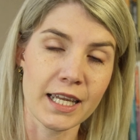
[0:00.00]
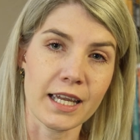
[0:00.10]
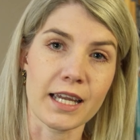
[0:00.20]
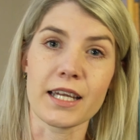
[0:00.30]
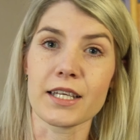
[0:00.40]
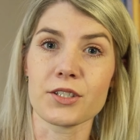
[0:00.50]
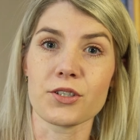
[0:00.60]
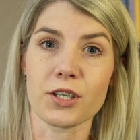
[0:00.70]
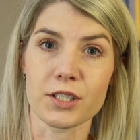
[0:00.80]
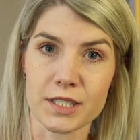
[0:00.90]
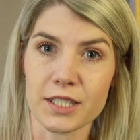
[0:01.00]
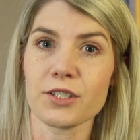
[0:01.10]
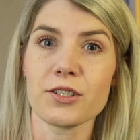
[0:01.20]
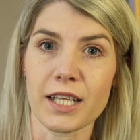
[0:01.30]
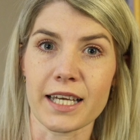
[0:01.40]
And you
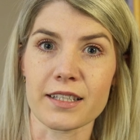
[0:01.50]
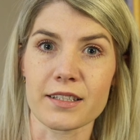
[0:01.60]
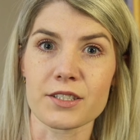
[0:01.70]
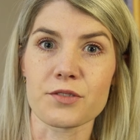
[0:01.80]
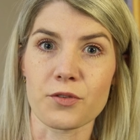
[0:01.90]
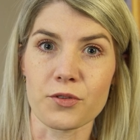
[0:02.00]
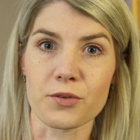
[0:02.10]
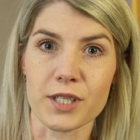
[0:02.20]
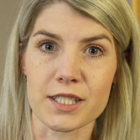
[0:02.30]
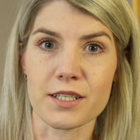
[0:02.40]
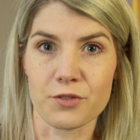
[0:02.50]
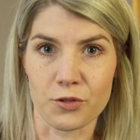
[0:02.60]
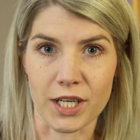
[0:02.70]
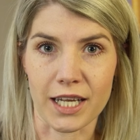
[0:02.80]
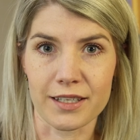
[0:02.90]
continue like this for the rest of
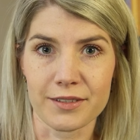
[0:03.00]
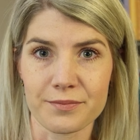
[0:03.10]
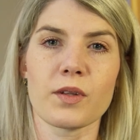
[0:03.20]
your day.